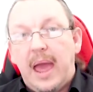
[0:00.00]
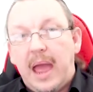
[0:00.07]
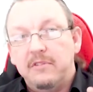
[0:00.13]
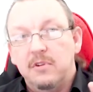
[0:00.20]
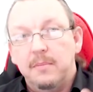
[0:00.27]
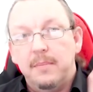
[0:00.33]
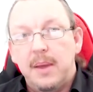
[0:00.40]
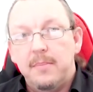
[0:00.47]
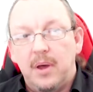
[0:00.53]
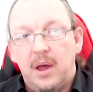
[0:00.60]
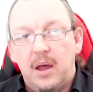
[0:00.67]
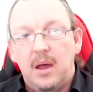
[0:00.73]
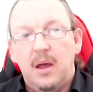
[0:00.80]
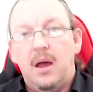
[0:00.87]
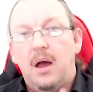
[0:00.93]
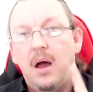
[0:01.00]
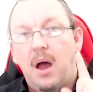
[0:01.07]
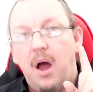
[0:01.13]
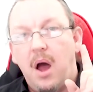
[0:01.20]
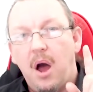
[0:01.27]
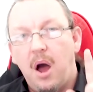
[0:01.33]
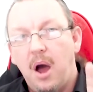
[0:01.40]
And remember,
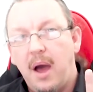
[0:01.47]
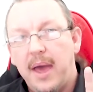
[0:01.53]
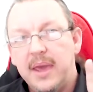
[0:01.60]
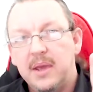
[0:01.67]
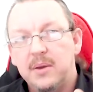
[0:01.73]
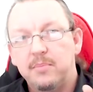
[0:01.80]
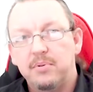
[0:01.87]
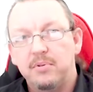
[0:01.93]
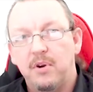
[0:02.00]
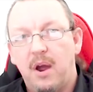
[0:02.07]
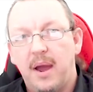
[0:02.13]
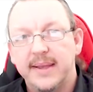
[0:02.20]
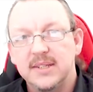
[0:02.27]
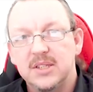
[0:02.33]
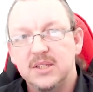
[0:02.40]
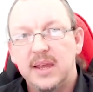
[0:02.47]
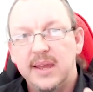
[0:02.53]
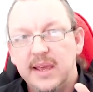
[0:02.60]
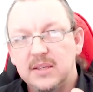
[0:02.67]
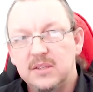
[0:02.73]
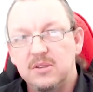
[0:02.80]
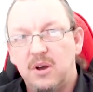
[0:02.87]
high price
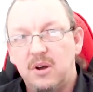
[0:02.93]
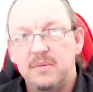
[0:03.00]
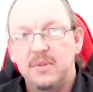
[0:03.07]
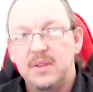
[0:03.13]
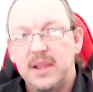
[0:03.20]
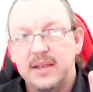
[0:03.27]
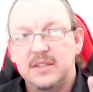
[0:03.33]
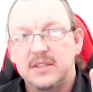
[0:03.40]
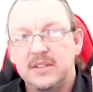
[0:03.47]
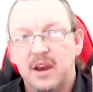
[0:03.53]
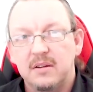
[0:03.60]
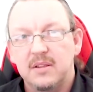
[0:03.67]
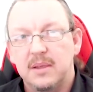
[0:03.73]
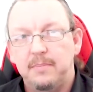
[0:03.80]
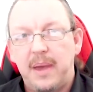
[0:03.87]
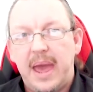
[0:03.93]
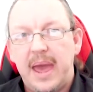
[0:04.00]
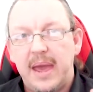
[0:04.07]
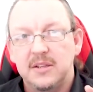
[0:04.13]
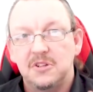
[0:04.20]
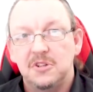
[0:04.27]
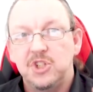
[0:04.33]
is not necessarily
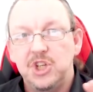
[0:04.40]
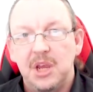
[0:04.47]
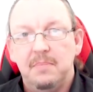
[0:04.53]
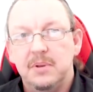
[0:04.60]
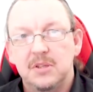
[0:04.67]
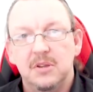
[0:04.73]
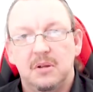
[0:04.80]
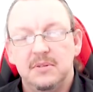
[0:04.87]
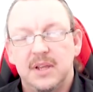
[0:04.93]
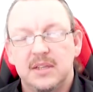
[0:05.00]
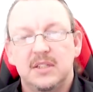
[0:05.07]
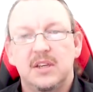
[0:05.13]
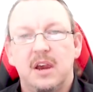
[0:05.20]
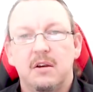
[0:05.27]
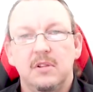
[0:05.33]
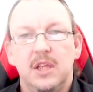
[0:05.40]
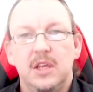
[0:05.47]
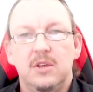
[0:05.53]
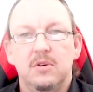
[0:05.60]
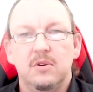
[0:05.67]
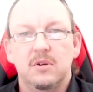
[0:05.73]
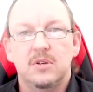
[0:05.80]
bad, cheap is not necessarily
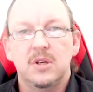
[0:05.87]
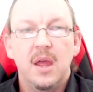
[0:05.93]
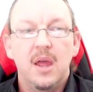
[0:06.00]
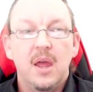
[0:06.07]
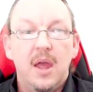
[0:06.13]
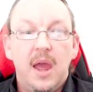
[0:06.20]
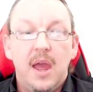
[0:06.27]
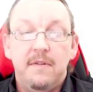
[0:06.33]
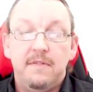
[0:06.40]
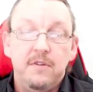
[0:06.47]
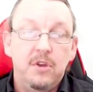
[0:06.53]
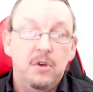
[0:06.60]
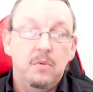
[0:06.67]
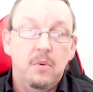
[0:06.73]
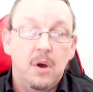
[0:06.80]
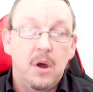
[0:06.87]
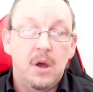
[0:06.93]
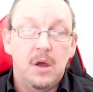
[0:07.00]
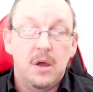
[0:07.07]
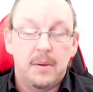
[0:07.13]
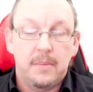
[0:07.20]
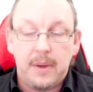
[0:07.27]
good. If you
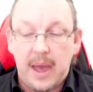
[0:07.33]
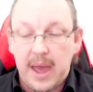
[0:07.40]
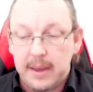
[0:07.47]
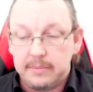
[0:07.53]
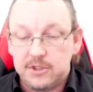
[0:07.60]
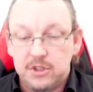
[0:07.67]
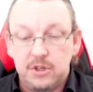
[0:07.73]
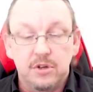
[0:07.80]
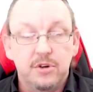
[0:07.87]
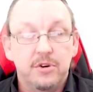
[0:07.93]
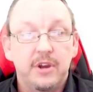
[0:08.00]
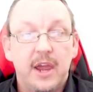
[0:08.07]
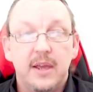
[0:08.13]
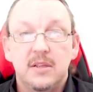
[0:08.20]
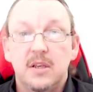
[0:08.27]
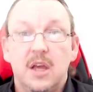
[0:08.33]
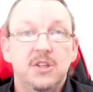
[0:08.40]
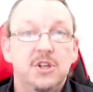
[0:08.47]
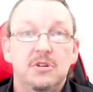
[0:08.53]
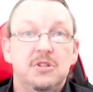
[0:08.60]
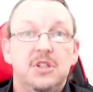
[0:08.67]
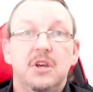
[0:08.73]
were perhaps to create a
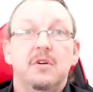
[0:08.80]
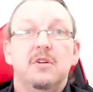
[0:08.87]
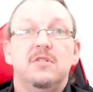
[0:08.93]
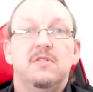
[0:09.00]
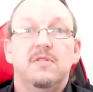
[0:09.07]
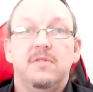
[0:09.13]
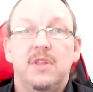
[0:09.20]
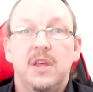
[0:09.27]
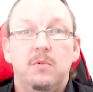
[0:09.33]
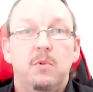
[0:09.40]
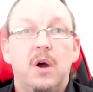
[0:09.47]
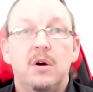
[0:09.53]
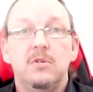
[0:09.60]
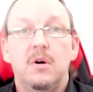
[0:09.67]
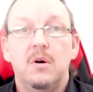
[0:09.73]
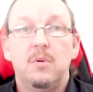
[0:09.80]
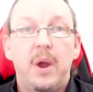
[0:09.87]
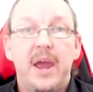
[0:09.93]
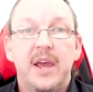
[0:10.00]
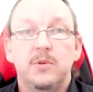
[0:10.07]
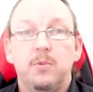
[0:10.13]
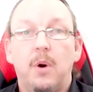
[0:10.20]
new series of the well,
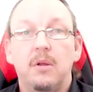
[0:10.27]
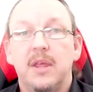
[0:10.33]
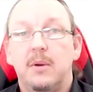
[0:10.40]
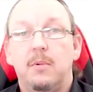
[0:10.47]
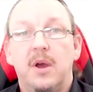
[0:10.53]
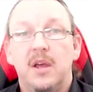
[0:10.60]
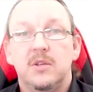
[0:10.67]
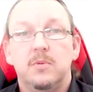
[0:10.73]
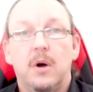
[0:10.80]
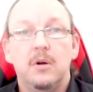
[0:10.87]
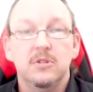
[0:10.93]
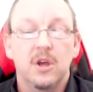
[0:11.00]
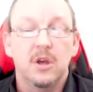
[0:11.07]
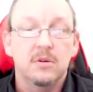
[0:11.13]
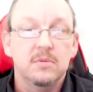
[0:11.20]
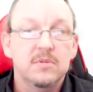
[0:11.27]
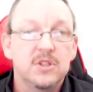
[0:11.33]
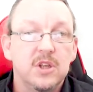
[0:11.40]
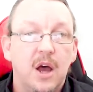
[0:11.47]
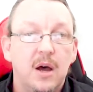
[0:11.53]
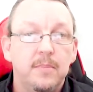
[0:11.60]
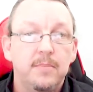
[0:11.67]
Where's Wally, Where's Waldo
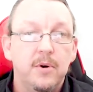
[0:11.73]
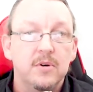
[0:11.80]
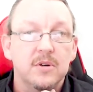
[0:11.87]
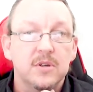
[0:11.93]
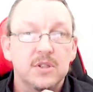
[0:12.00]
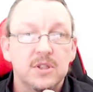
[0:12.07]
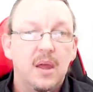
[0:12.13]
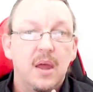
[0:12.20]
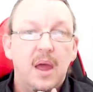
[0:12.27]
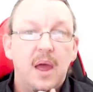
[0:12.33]
style books,